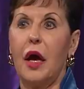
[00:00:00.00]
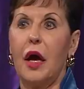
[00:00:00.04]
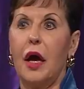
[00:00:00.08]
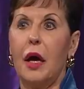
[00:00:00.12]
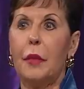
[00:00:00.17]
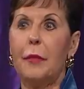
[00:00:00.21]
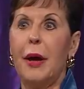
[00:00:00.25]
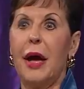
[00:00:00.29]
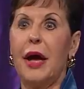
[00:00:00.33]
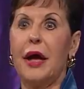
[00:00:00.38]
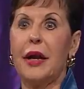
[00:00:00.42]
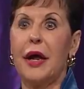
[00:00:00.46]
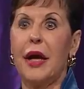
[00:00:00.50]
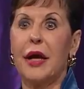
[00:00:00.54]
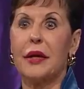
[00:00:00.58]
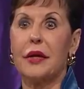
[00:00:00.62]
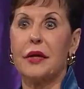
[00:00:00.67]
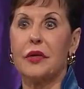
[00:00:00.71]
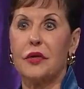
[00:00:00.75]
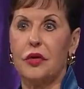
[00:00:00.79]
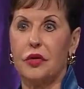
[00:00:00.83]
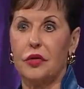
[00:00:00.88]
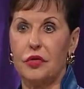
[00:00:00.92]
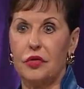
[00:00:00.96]
a bad
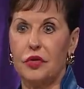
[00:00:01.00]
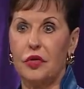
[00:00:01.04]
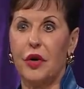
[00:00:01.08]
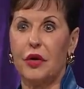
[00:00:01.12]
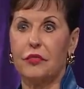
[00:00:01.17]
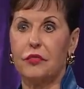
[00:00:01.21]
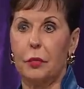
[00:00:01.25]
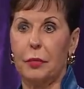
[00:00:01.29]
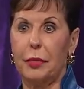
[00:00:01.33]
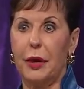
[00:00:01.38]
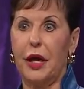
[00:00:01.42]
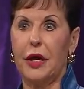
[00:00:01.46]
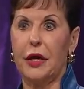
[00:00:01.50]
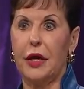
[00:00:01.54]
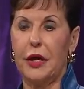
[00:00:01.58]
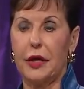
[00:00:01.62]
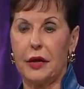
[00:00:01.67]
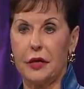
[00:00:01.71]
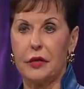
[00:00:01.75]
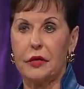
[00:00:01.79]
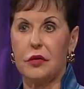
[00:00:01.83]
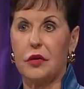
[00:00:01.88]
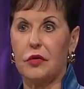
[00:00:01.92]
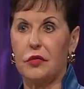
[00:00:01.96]
attitude. You have a bad
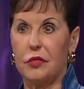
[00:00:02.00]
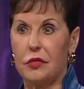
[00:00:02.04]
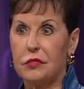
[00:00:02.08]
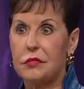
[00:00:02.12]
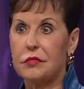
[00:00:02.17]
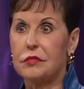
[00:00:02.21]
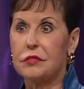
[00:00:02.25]
attitude.